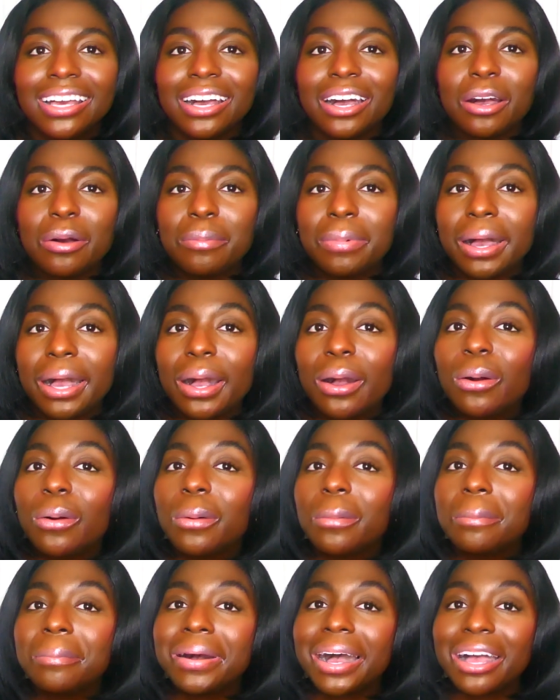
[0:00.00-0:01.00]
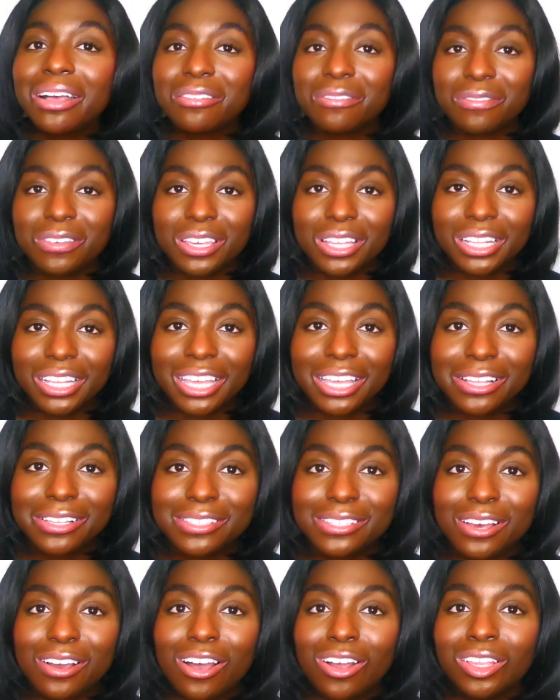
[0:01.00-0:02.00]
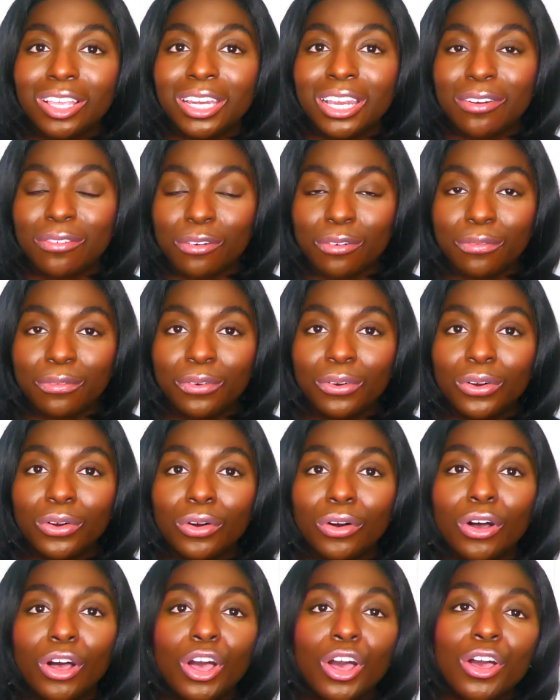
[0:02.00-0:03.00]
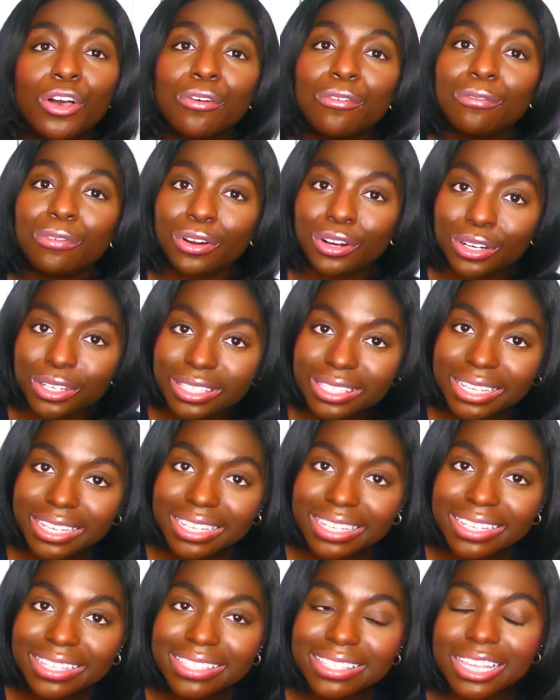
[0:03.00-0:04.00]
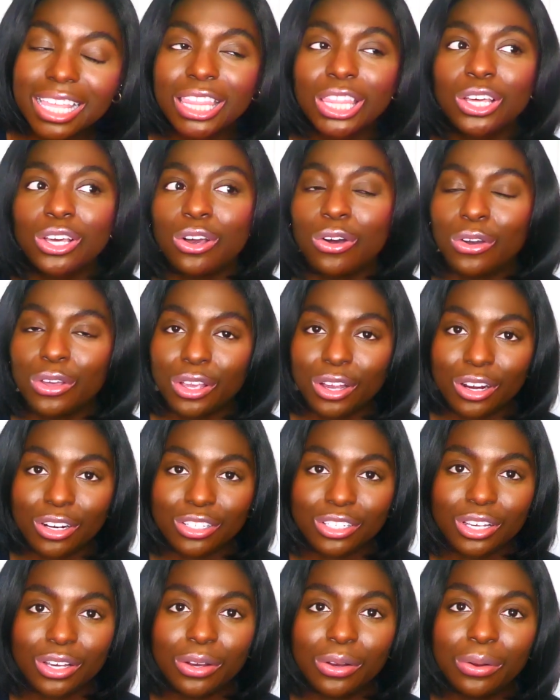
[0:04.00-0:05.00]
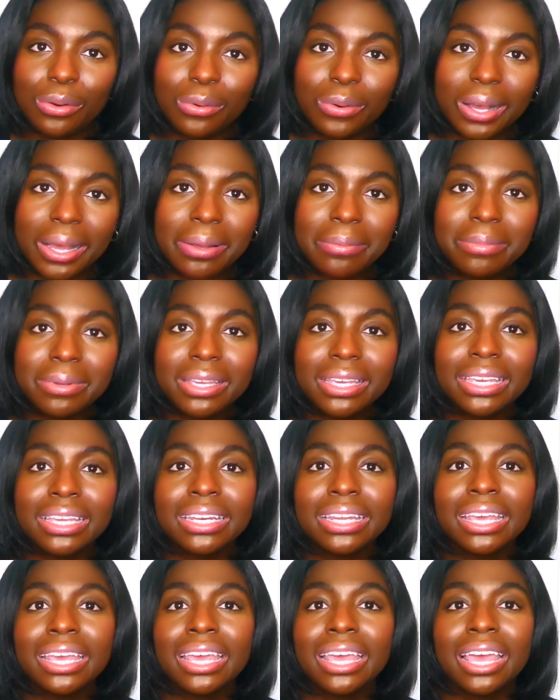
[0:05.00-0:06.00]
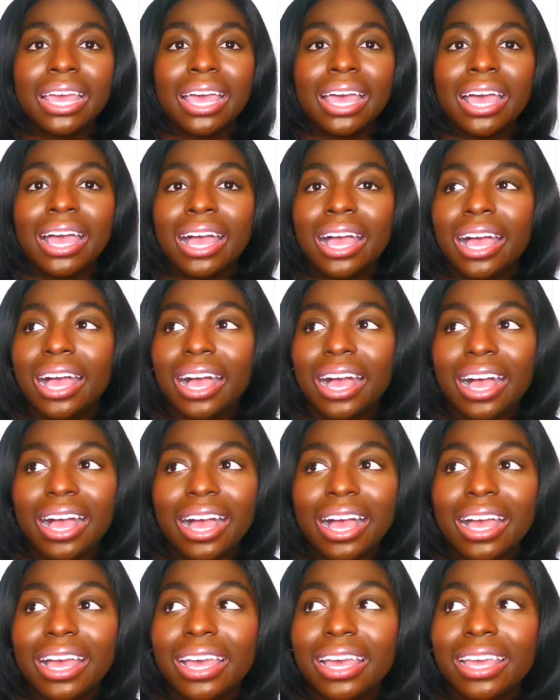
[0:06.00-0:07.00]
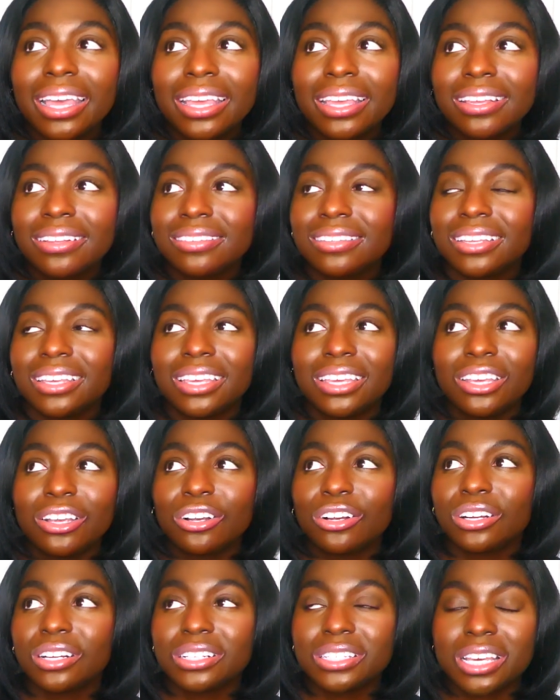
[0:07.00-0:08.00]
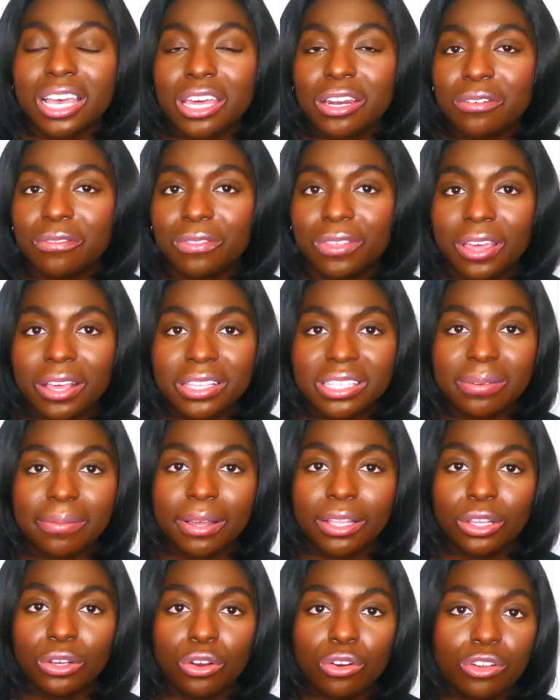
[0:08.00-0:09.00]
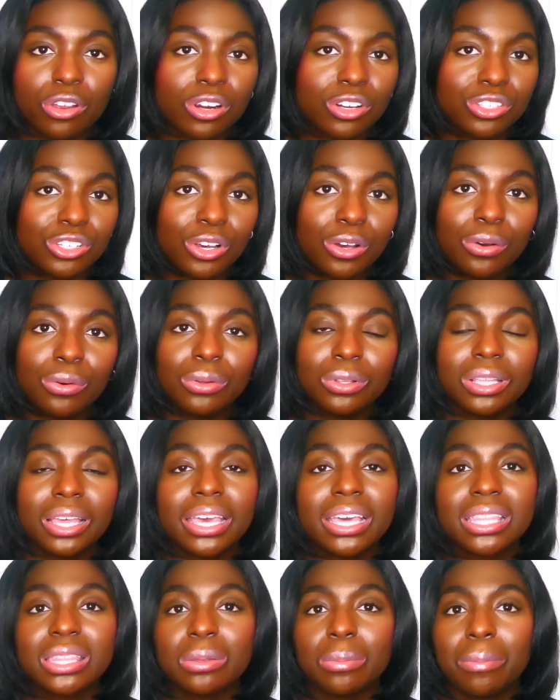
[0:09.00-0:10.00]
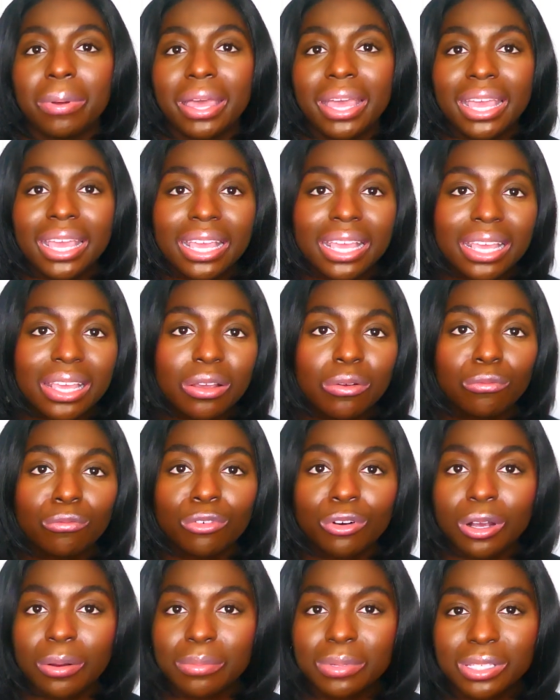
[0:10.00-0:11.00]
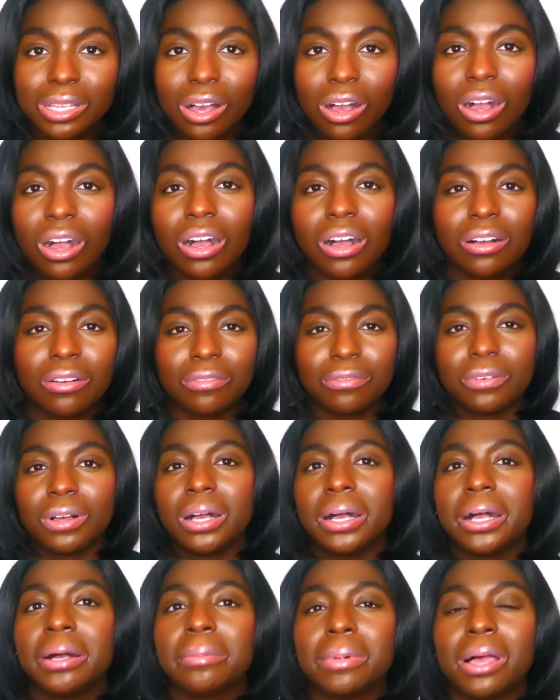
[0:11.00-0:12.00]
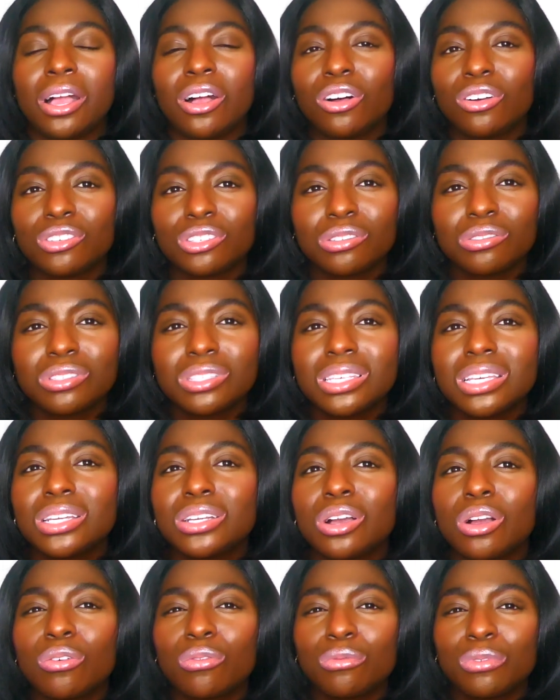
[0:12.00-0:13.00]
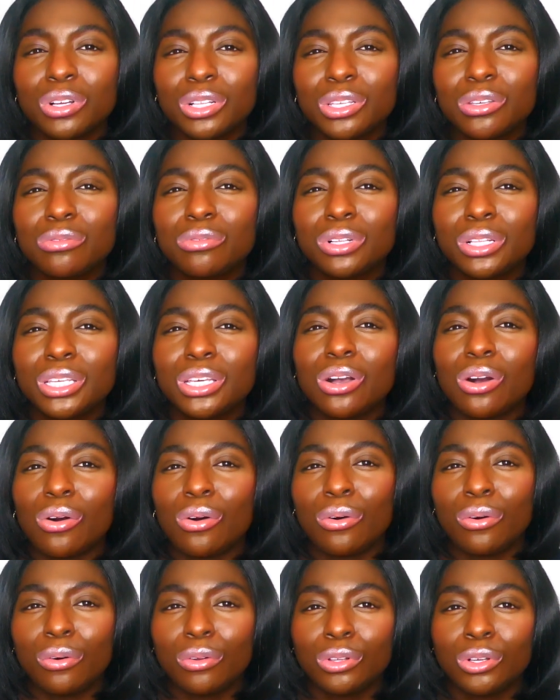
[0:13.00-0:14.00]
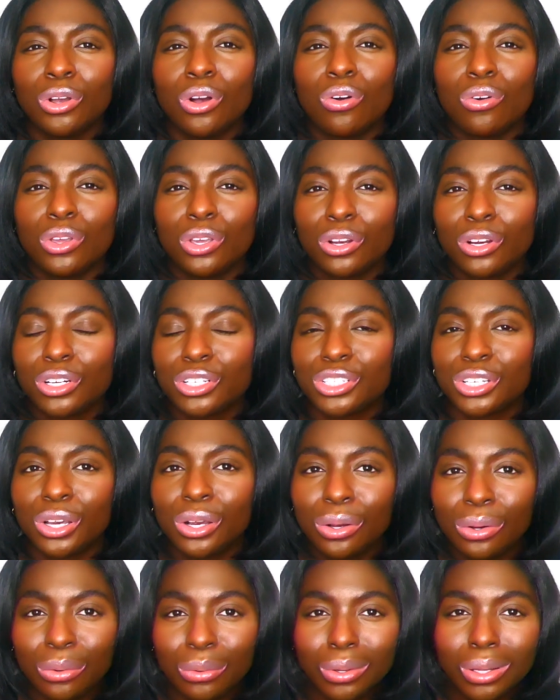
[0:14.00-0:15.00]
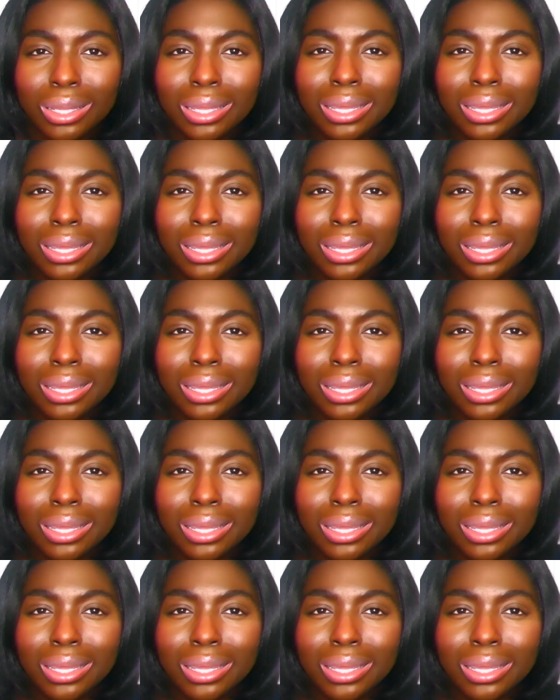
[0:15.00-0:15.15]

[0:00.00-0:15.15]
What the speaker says: about my feelings on the Neverfull versus the Goyard tote. I mean, I hear a ton of things about the Goyard tote, like the paint rubs off. I also seen a really old Goyard tote